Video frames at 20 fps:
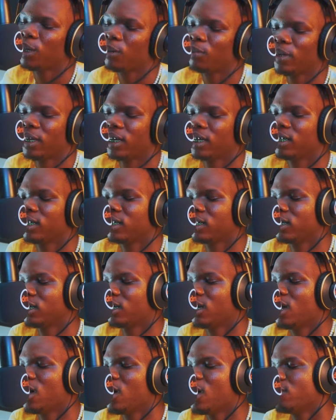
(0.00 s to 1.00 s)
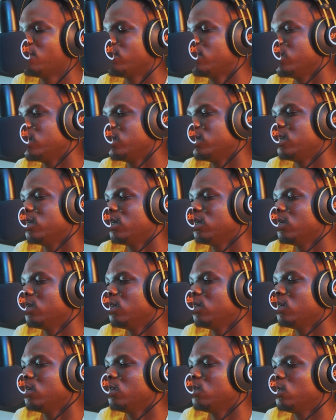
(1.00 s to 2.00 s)
like after
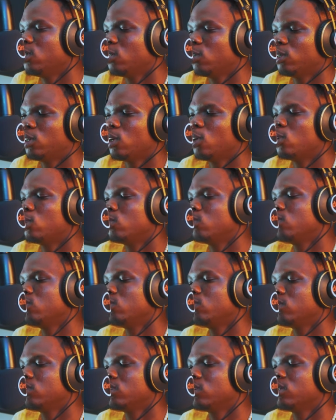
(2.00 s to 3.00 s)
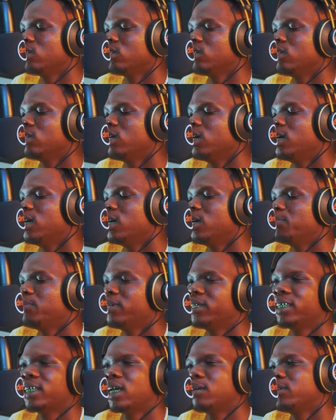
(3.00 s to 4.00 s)
you know the whole uh, big
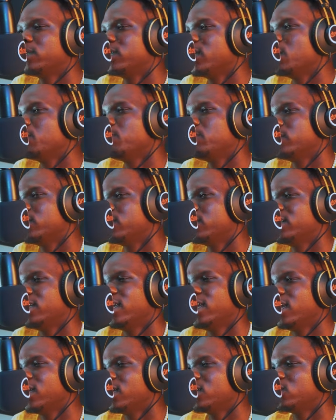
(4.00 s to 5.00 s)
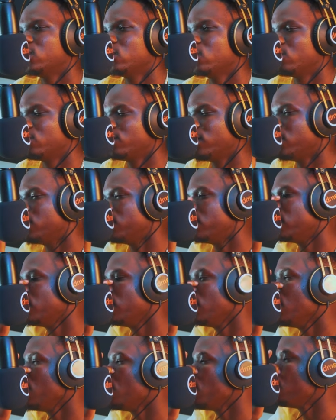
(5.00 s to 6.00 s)
time slapper yeah, okay. sort of era
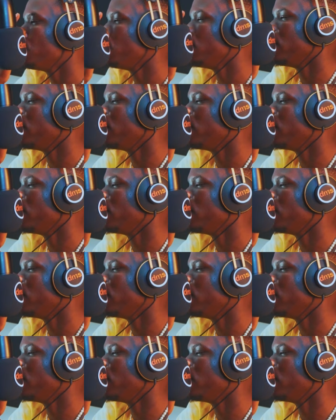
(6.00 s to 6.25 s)
but